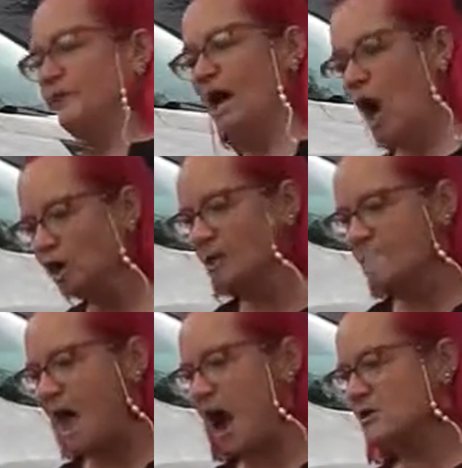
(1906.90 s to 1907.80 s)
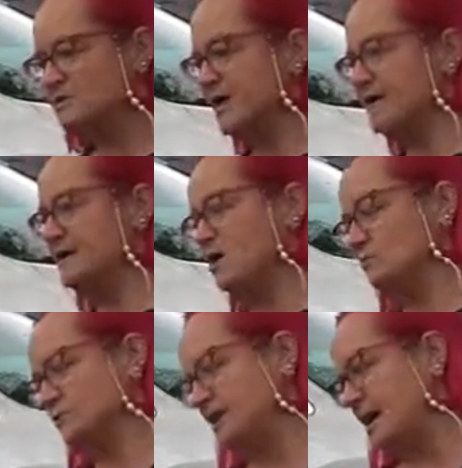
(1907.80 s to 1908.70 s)
the only power Satan
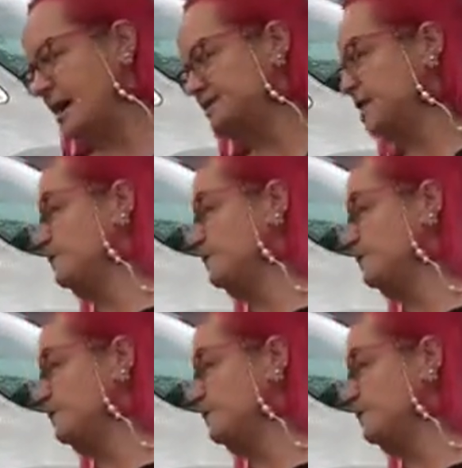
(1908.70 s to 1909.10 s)
holds has